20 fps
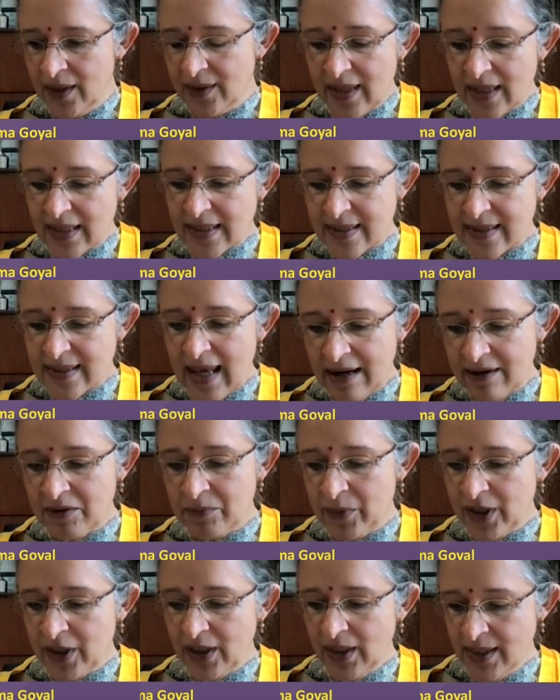This
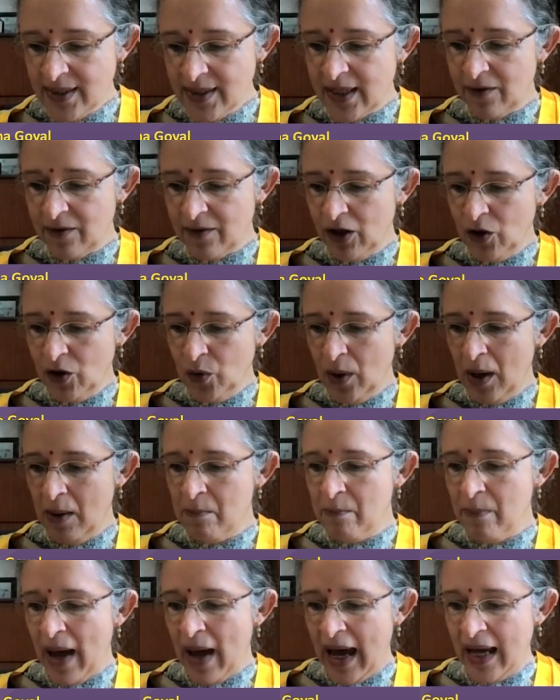ceremony is giving you a
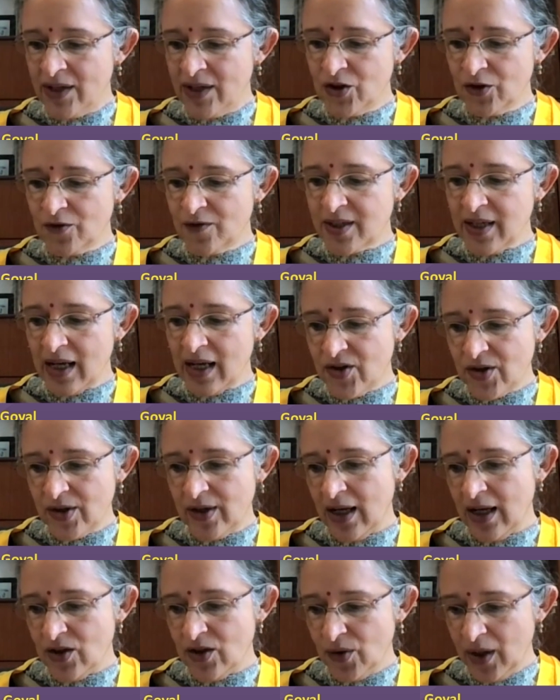badge of such
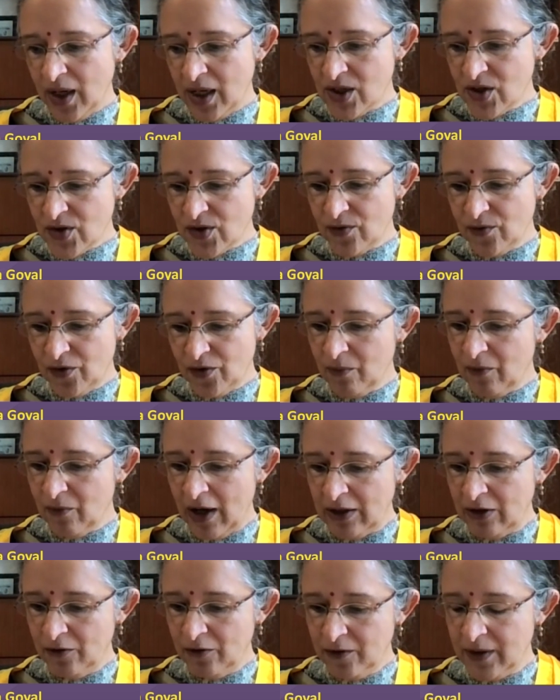an education from
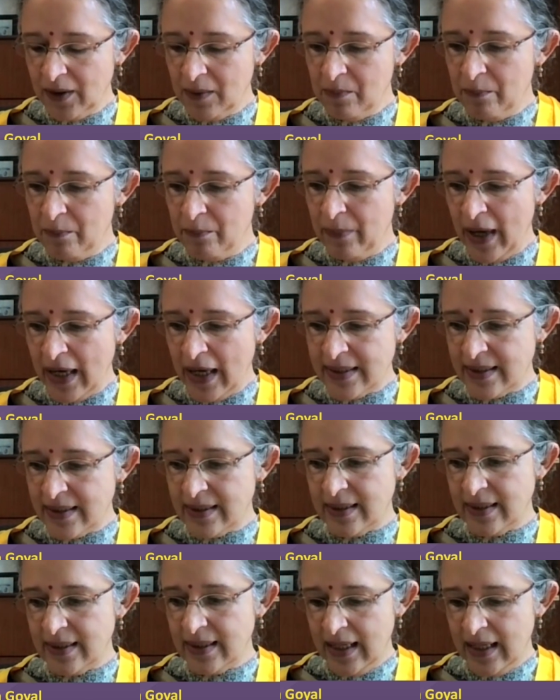one of the
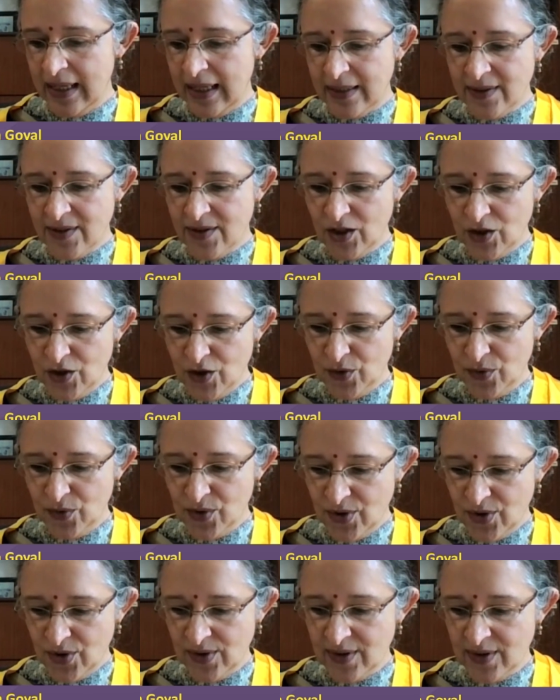best
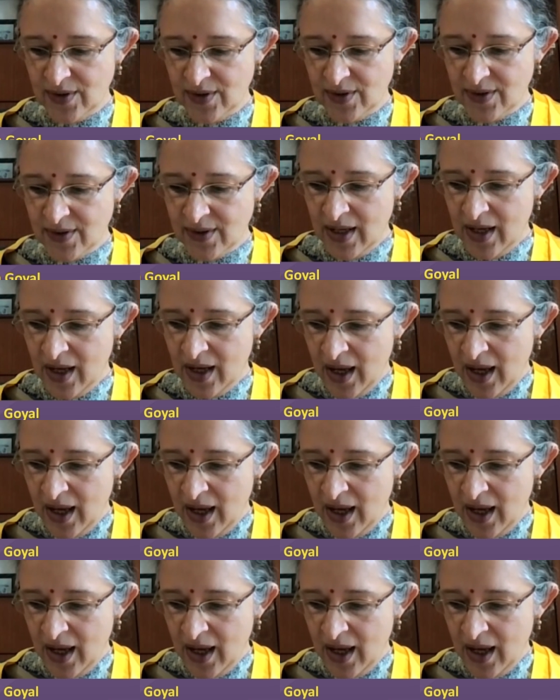institutions.